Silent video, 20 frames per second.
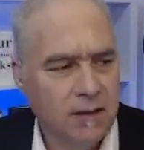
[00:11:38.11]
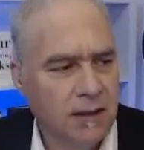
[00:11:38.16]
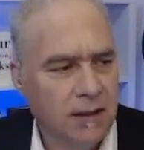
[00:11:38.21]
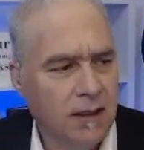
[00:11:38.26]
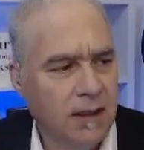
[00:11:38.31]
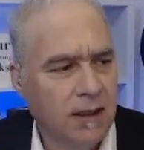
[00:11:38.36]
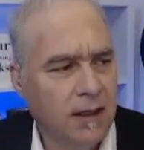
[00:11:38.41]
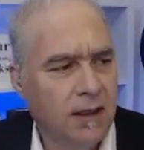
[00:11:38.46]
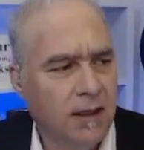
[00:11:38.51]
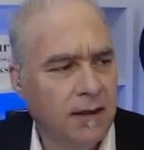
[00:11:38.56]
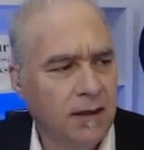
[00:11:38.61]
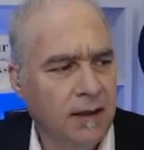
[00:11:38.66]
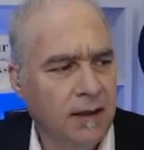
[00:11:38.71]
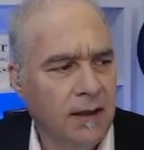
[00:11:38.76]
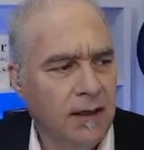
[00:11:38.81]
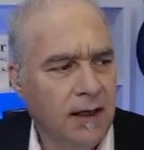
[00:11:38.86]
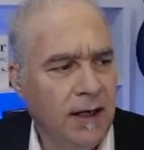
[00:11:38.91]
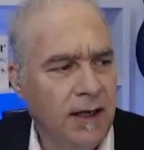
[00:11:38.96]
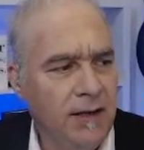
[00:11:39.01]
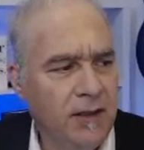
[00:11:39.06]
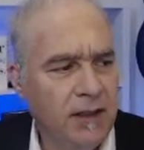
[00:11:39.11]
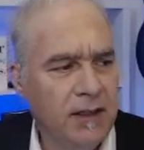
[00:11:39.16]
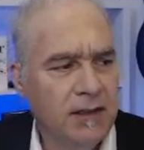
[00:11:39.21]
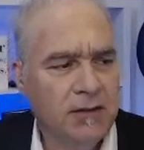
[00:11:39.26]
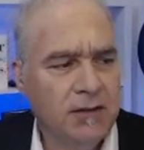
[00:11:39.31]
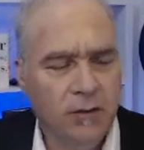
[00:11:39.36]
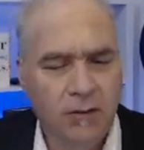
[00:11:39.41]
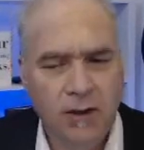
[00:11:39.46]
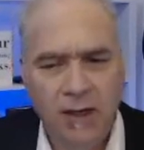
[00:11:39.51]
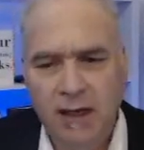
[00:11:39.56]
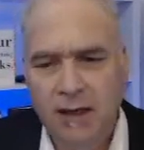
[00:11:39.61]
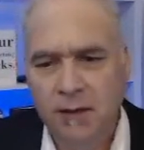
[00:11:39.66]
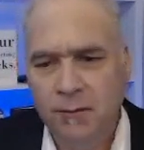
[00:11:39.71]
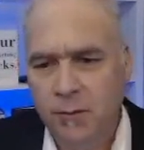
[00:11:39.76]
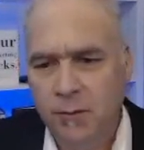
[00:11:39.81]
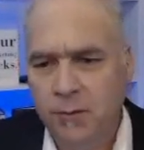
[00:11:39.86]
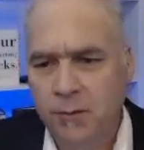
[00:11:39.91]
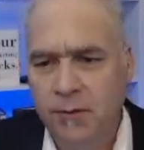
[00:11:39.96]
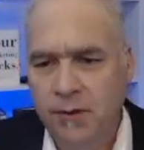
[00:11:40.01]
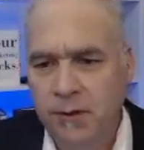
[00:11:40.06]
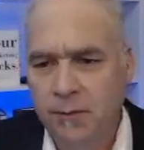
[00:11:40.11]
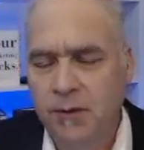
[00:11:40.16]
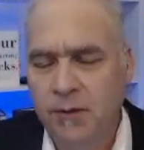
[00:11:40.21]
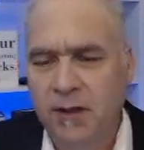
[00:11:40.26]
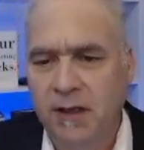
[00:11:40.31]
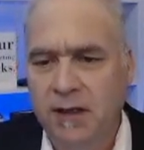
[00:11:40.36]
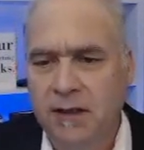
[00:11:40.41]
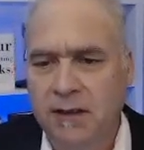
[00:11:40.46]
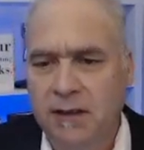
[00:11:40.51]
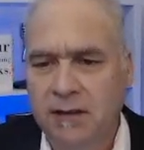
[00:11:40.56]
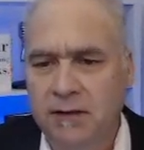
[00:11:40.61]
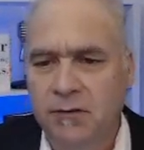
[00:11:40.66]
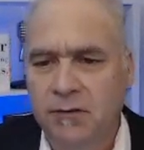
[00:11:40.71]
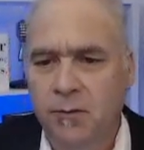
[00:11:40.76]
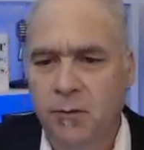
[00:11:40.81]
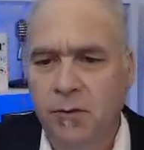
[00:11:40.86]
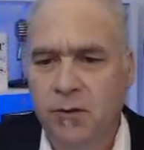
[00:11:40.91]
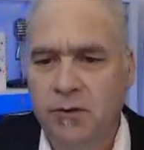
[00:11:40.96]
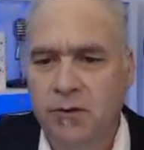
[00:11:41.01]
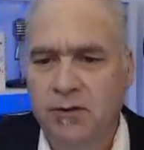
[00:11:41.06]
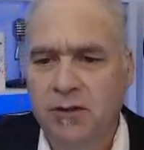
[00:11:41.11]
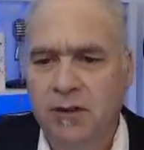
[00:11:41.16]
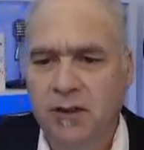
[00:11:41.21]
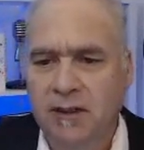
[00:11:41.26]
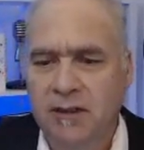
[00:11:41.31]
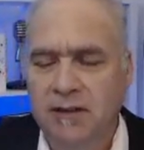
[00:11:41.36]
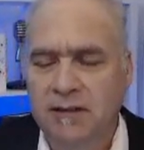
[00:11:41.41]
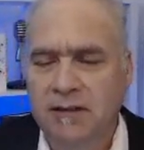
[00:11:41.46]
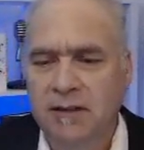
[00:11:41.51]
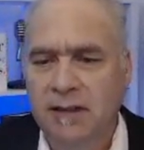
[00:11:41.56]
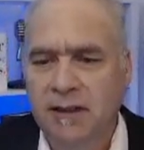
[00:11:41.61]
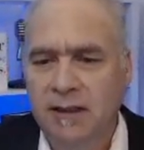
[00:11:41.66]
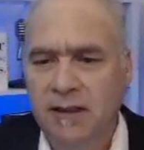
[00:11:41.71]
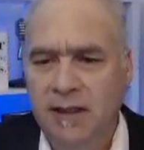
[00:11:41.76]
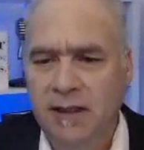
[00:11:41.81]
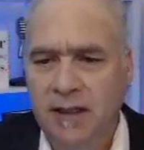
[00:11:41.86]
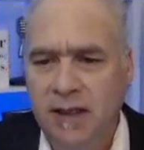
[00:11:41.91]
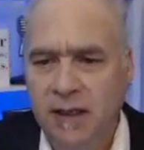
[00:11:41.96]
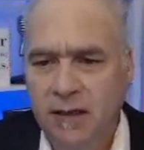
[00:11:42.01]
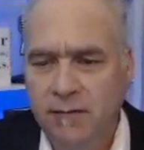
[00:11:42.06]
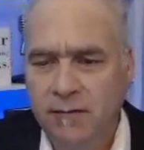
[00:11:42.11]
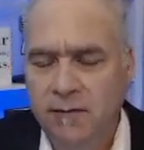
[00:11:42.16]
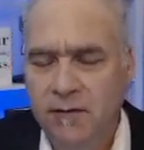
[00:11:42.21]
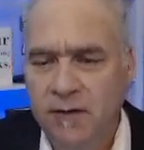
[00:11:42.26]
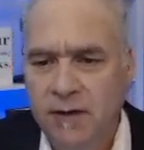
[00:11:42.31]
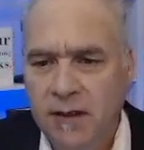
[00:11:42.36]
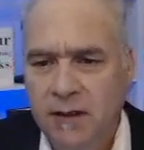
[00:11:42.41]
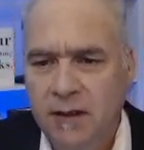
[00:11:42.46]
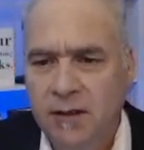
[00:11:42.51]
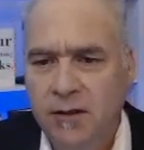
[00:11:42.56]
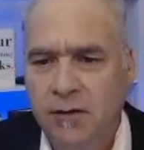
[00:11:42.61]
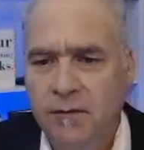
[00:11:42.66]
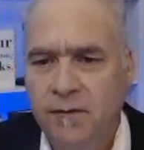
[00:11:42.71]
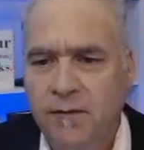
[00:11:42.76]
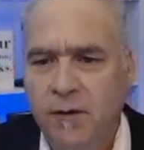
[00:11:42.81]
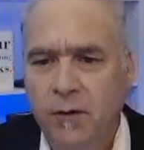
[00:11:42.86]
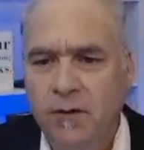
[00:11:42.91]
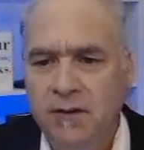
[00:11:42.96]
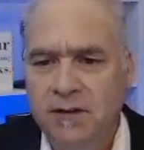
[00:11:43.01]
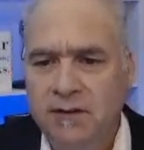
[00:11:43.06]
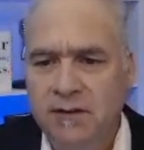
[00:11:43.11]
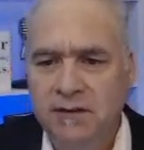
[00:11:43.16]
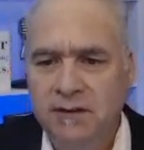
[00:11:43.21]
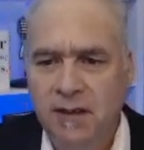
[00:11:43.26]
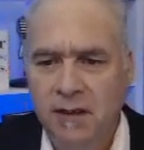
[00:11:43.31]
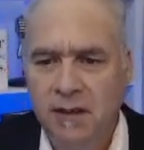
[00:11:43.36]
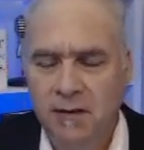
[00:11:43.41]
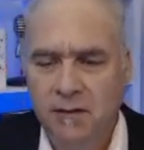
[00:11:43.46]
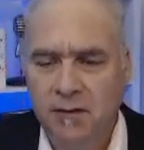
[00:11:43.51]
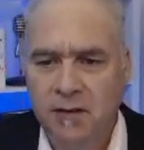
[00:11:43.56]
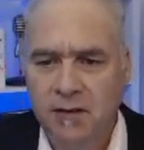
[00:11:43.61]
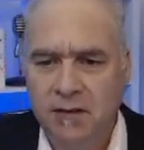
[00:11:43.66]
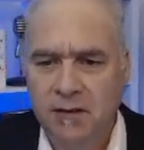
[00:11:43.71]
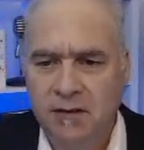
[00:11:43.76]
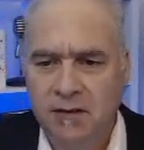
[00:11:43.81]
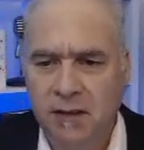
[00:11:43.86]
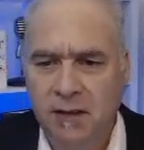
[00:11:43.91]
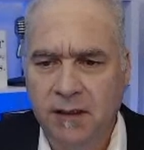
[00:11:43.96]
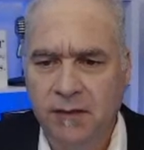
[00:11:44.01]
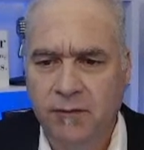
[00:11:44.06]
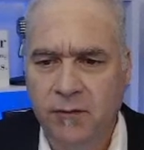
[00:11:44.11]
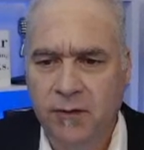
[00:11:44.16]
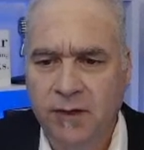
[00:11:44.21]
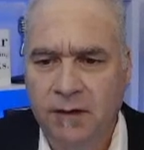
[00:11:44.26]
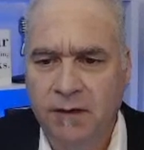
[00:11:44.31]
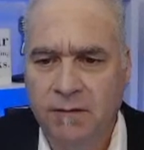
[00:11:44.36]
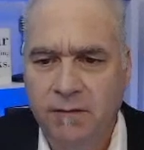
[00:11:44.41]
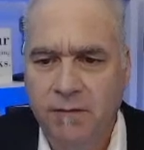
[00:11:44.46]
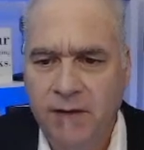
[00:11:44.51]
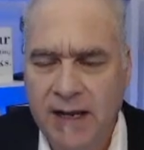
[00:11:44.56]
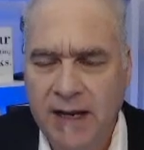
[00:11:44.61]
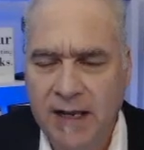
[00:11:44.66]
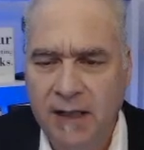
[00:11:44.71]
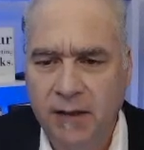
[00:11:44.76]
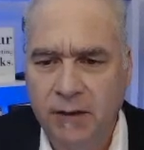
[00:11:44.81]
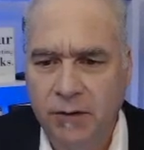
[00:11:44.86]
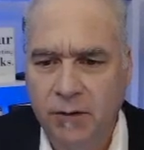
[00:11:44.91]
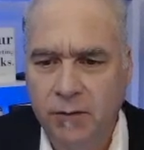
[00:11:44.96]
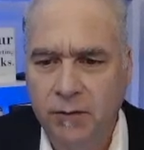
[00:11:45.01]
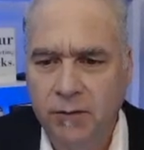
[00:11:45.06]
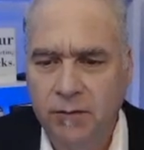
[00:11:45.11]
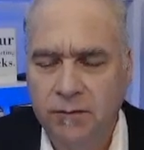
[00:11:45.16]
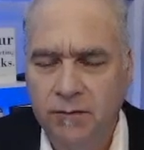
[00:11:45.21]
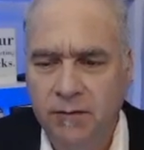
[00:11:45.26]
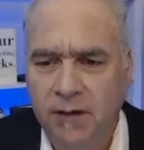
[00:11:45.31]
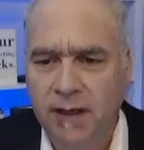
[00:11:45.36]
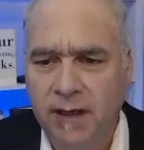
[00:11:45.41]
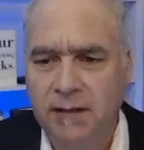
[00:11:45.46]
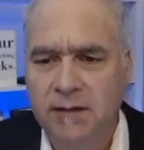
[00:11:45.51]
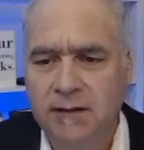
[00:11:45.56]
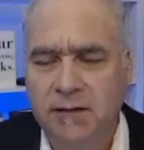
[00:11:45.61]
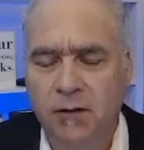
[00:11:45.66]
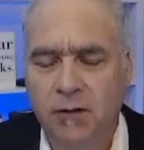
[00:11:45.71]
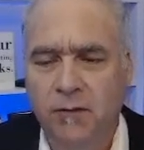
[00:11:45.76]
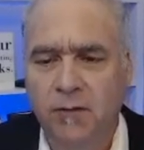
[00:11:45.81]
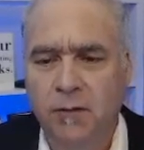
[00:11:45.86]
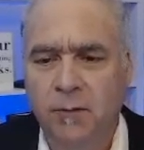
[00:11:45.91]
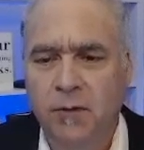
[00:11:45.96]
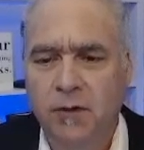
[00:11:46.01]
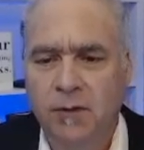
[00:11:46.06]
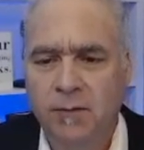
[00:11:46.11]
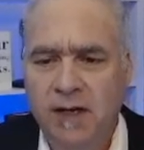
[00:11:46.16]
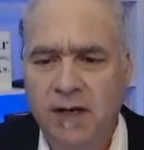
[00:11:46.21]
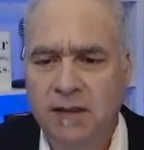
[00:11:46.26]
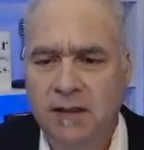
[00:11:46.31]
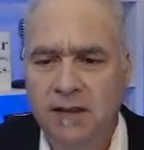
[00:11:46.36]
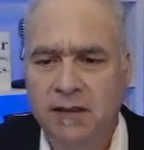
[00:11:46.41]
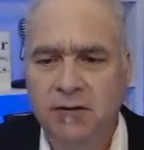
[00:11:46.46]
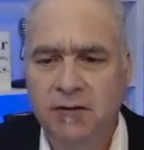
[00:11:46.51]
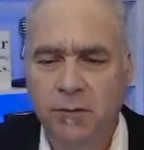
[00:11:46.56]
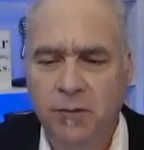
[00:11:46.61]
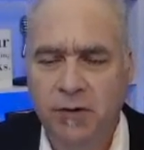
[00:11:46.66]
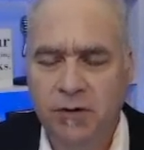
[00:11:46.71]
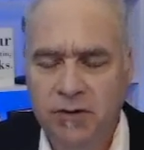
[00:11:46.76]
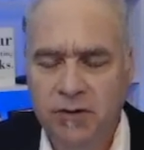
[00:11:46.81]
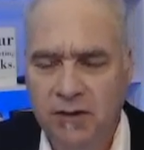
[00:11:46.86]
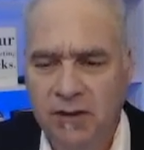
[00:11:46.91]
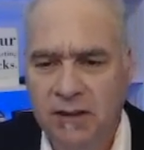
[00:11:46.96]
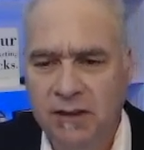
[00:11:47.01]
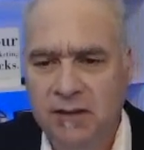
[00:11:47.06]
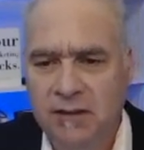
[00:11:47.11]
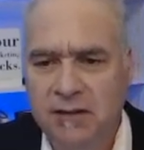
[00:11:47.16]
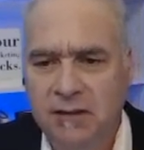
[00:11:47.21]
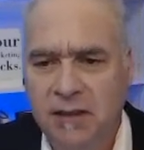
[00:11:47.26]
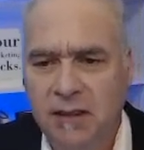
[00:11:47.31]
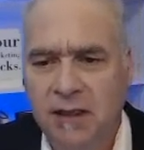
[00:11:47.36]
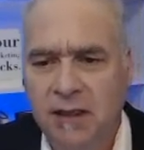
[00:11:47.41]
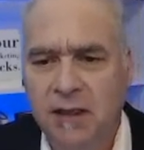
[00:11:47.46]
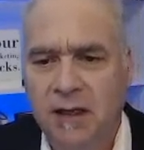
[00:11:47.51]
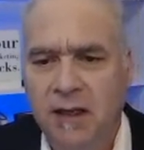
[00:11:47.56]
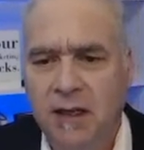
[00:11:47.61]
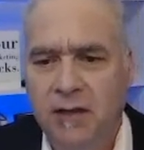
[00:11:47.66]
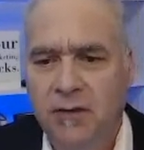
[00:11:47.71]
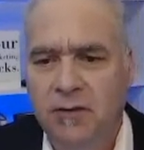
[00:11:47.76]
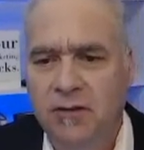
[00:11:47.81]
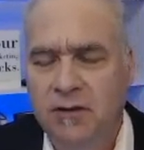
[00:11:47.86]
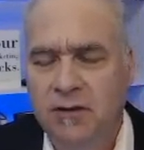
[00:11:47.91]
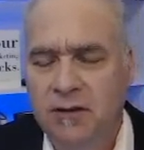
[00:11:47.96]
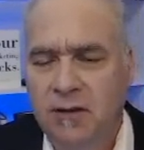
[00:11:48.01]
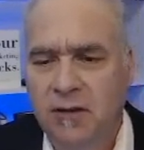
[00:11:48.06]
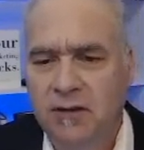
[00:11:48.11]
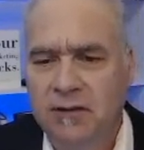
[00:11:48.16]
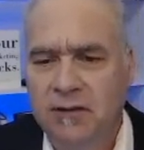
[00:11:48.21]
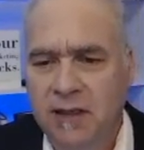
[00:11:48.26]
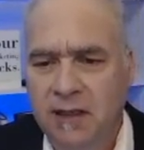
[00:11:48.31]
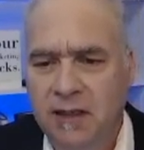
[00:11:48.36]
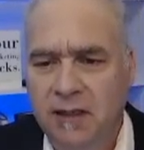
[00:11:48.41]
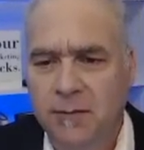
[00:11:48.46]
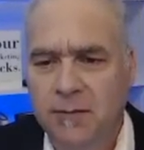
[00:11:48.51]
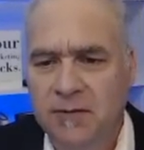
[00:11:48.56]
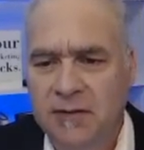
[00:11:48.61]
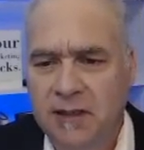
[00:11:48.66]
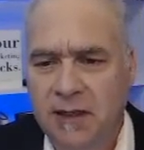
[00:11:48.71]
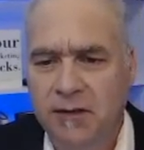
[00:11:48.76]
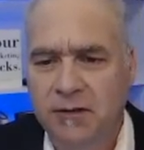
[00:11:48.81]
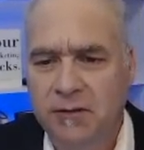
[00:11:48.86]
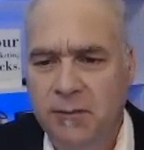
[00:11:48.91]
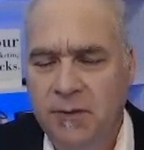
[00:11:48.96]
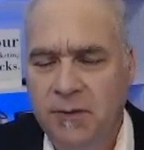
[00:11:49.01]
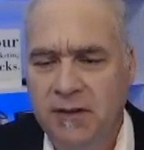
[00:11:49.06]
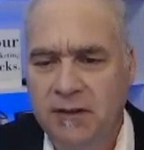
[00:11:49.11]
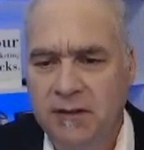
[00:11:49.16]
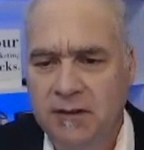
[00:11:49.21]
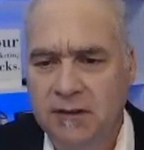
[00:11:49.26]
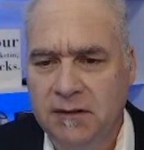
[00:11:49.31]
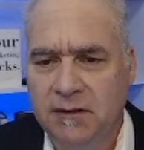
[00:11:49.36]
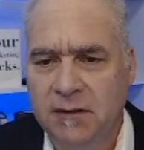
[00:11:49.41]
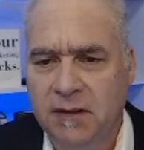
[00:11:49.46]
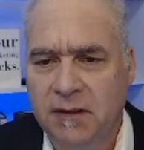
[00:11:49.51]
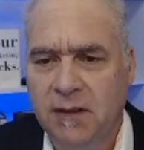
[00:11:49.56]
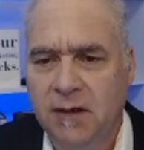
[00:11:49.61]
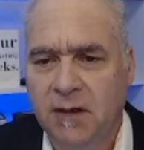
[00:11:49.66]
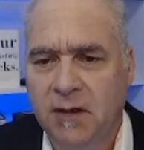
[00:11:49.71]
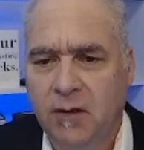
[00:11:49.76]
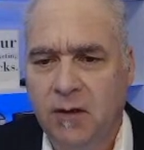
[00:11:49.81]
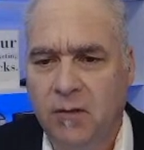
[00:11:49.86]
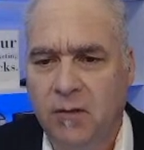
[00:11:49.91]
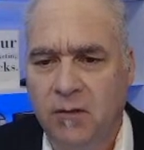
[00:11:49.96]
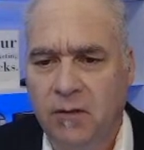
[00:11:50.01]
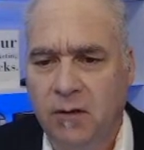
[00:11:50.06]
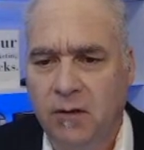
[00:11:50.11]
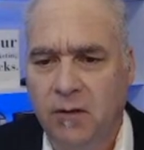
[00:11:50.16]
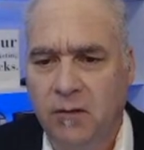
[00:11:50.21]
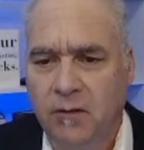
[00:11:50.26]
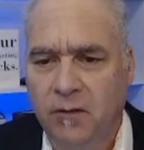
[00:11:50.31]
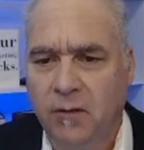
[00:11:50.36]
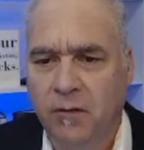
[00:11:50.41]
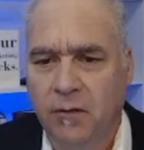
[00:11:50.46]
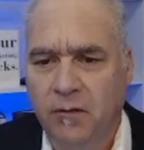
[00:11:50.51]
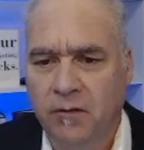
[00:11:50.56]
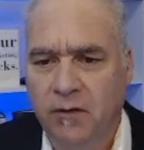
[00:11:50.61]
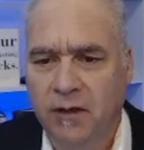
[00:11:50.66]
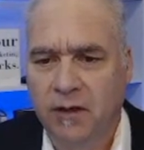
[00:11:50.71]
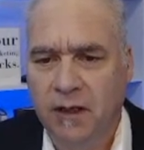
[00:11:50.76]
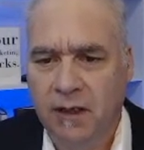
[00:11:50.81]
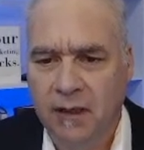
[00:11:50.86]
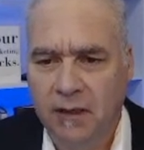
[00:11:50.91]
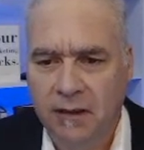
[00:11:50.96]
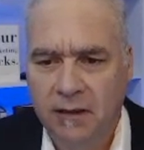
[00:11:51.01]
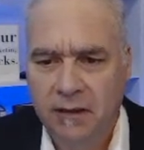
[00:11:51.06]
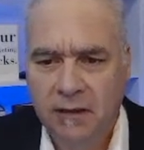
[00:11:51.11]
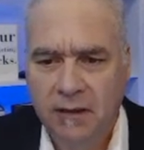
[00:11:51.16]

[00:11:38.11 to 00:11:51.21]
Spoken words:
I think it's okay to put people on a distribution list if your focus is on delivering value, right? So if you put them on a distribution list and you just start sending them sales pieces over and over and over again.